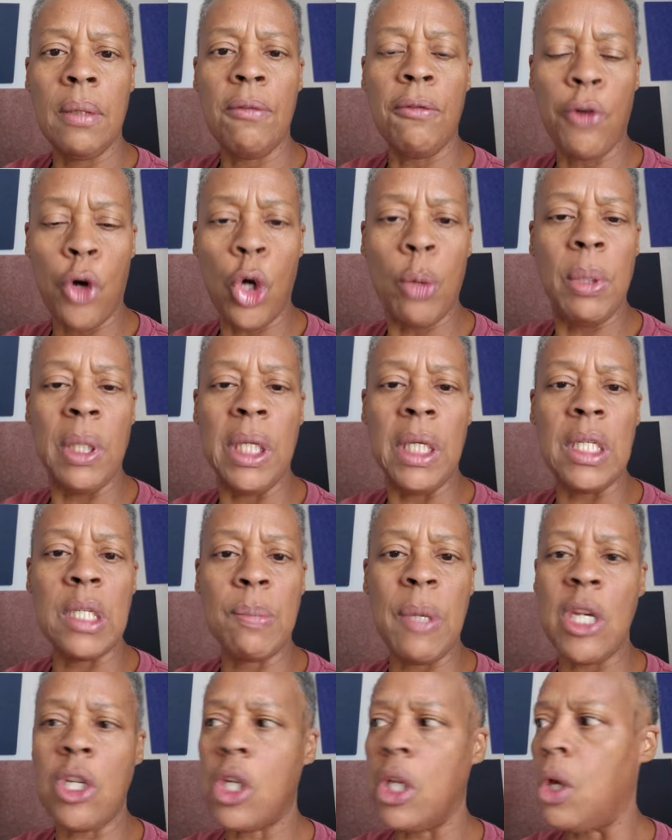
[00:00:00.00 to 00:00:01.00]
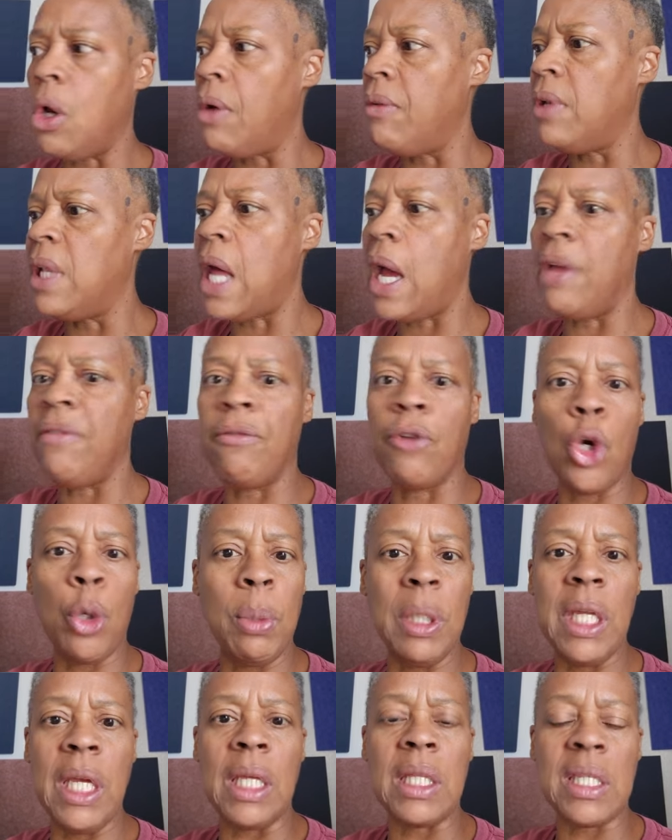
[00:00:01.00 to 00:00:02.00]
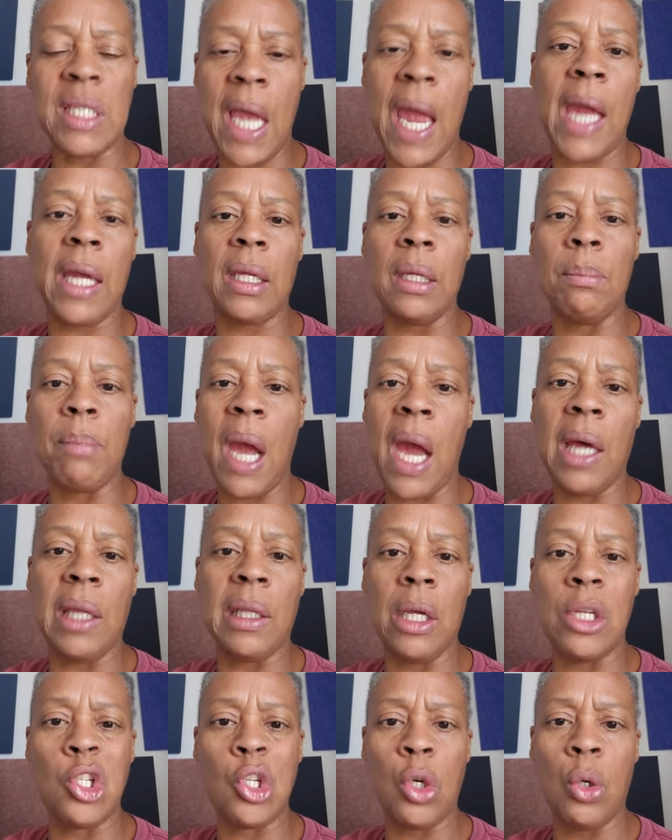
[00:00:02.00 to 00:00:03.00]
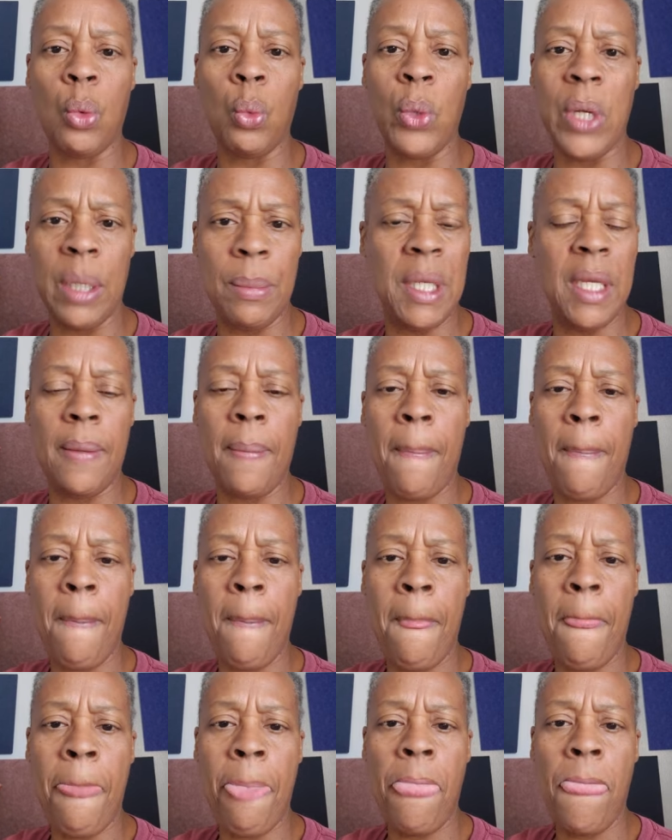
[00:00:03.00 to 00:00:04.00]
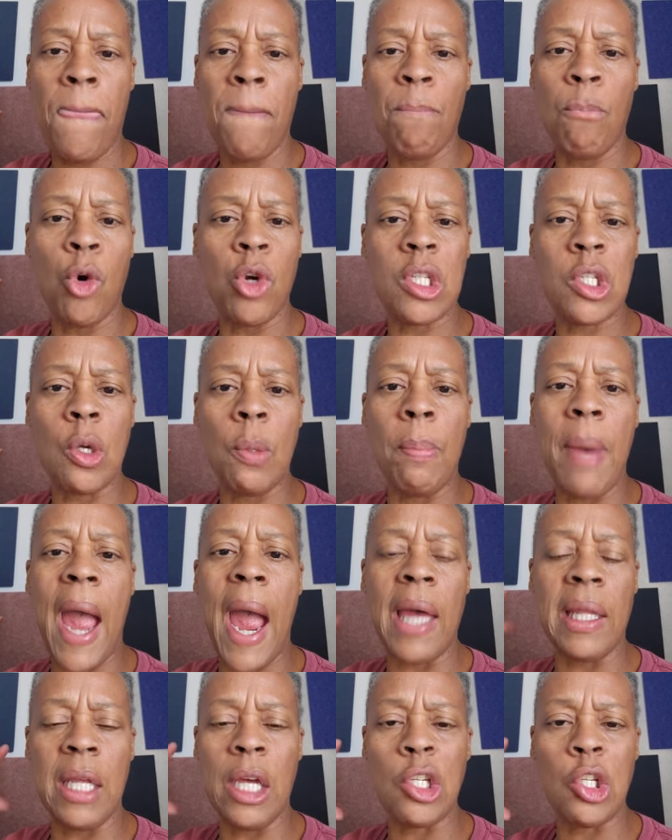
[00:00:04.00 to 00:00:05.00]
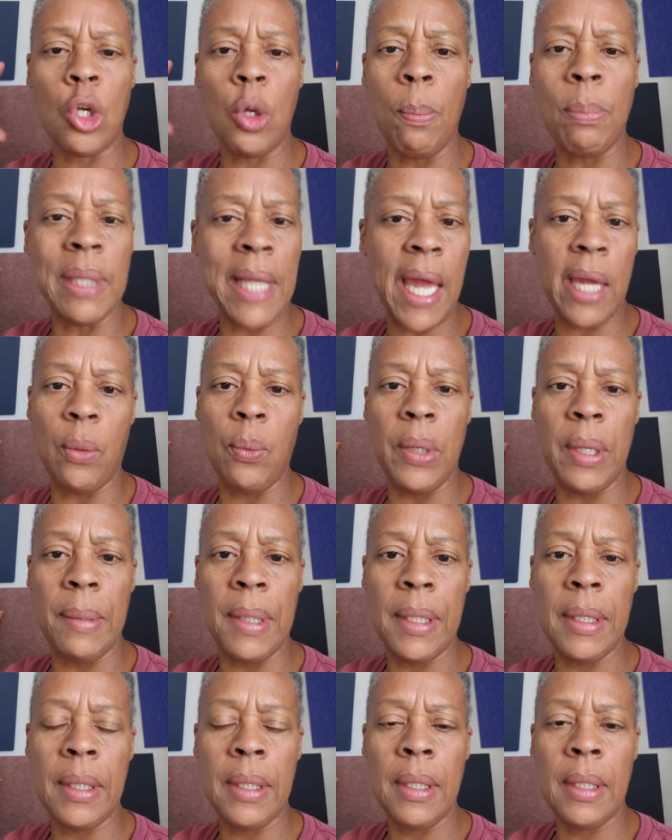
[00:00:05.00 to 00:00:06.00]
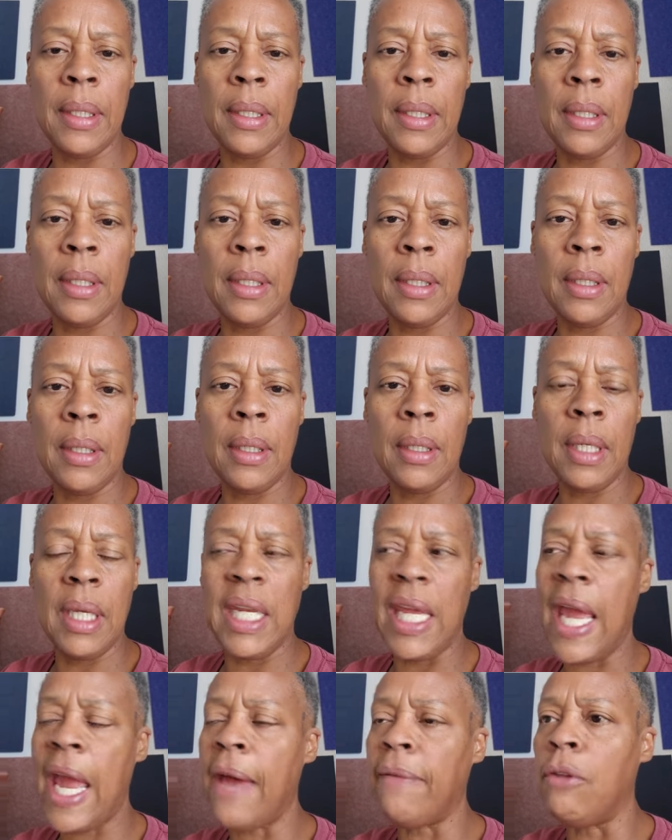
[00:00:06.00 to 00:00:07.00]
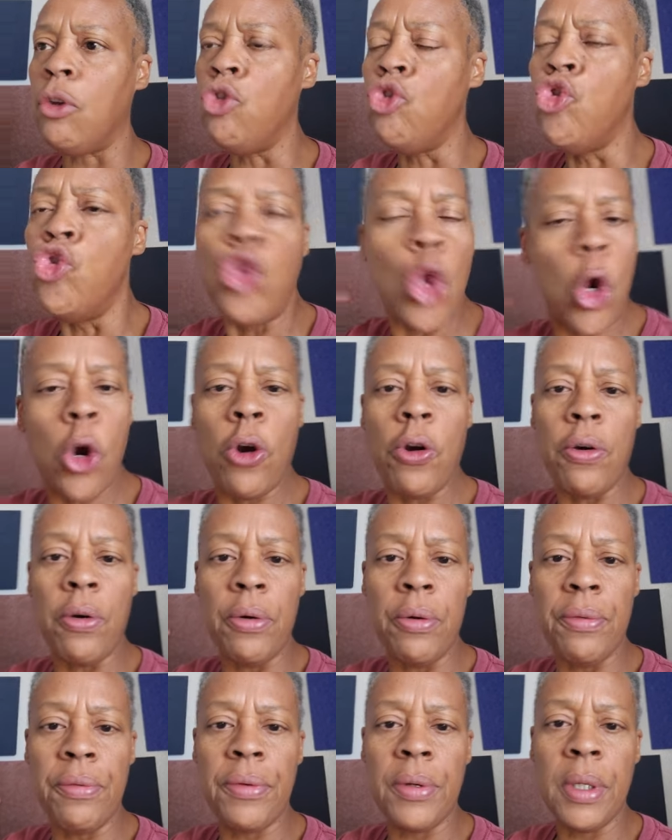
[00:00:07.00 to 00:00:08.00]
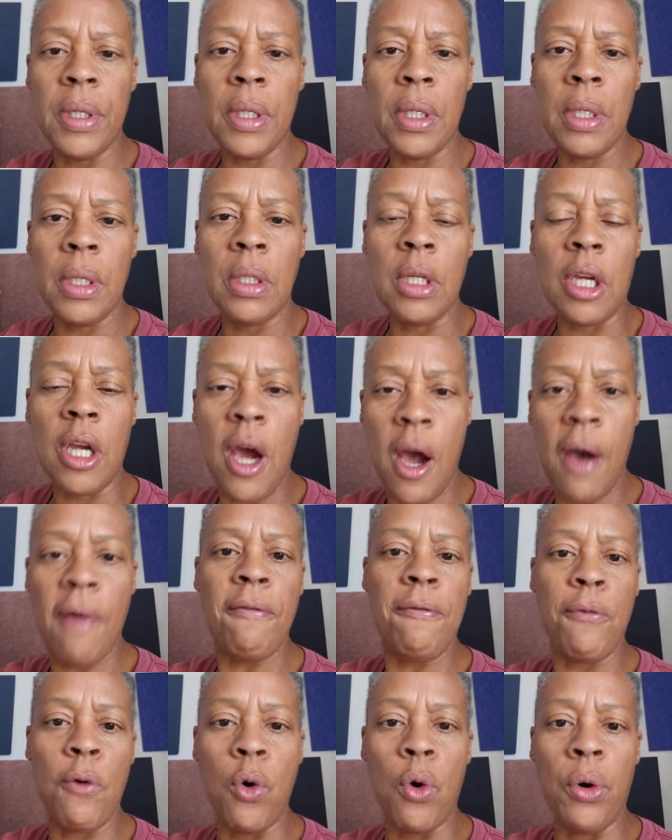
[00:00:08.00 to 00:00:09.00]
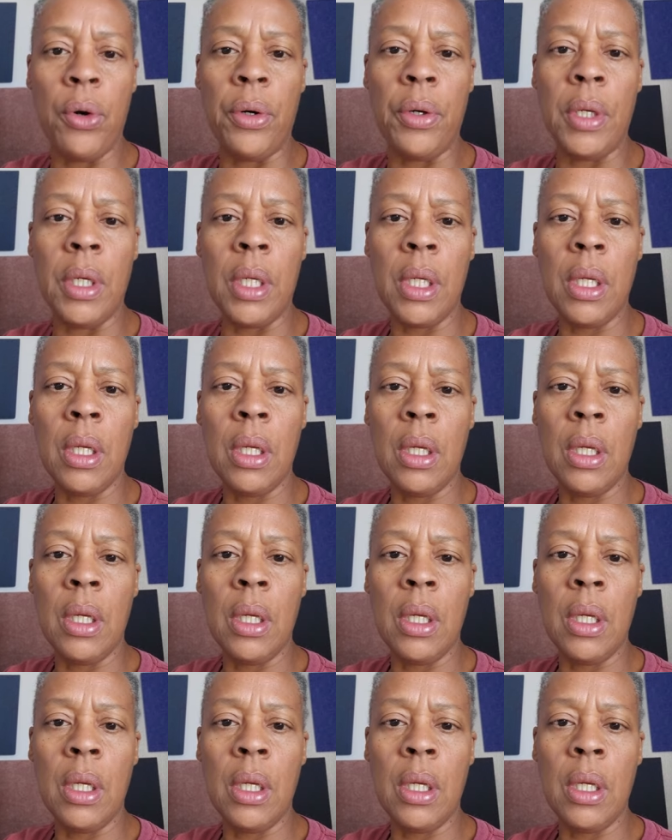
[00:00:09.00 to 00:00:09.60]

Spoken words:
verbally, especially online, verbally attacking biological women, more so biological black women. And they have the nerve to come forward